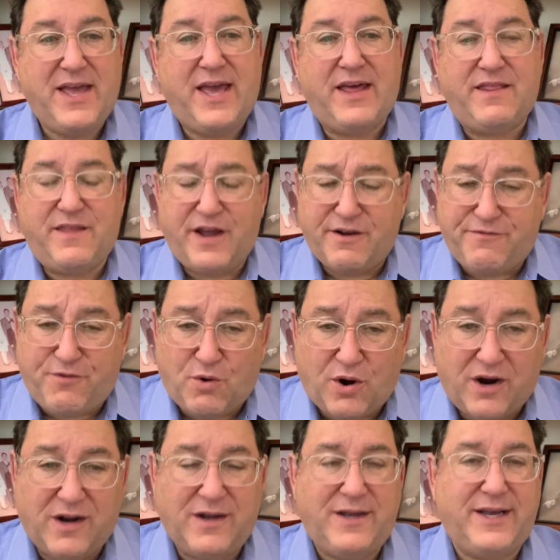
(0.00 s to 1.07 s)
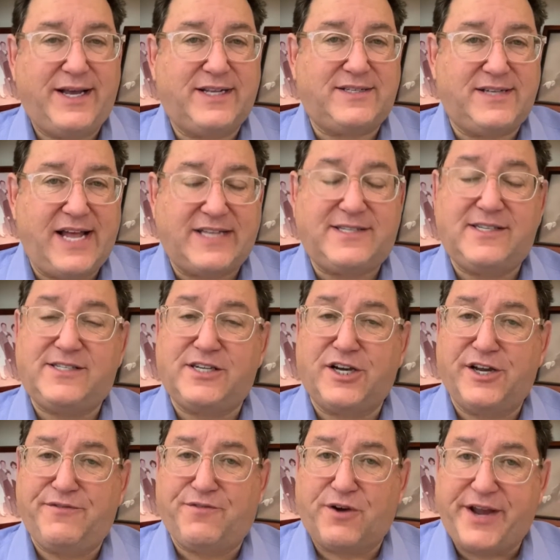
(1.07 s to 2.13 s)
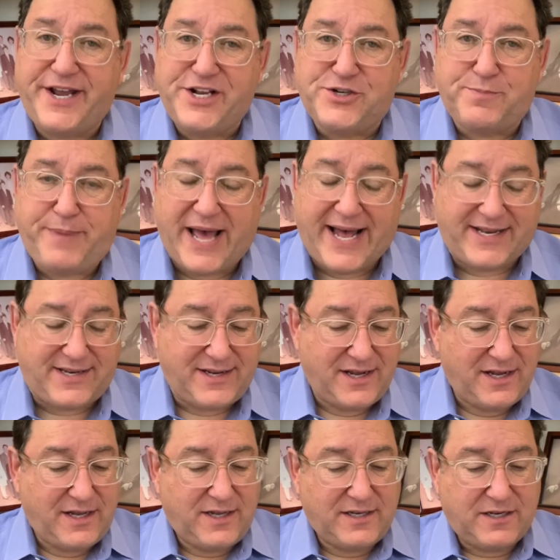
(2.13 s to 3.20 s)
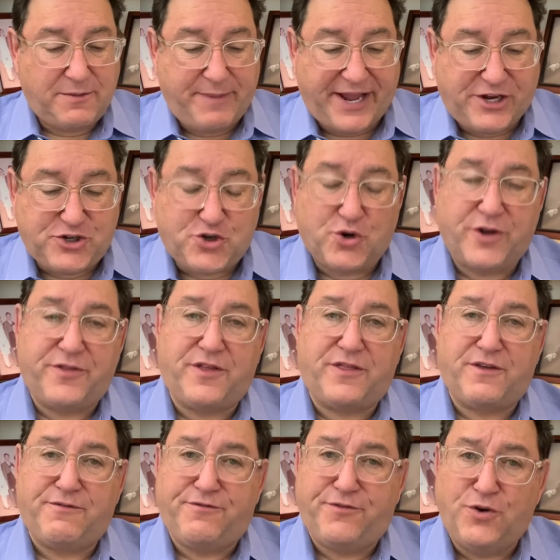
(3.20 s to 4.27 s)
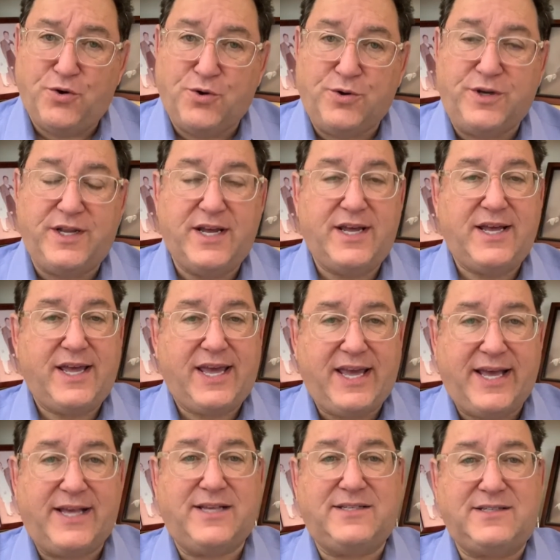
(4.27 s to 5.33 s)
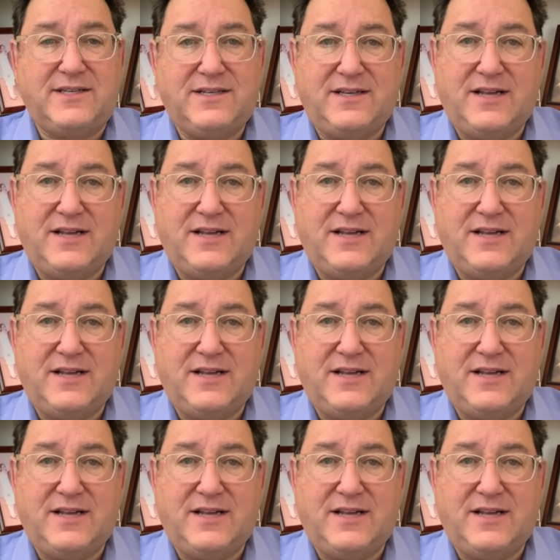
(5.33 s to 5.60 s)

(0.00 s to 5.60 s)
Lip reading: And therefore, it's necessary for each pet to make sure that the food is